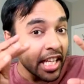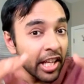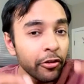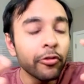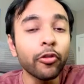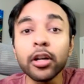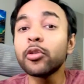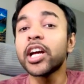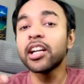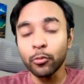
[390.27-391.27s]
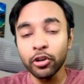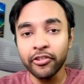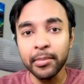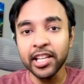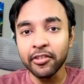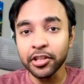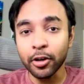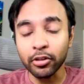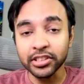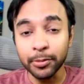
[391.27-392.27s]
if you want to get more familiar with the
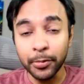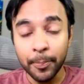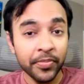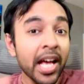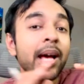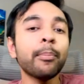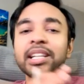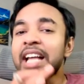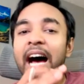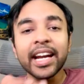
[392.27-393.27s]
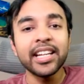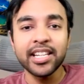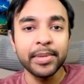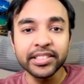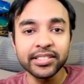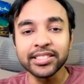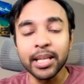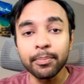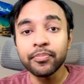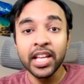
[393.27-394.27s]
concept. But the idea remains the same.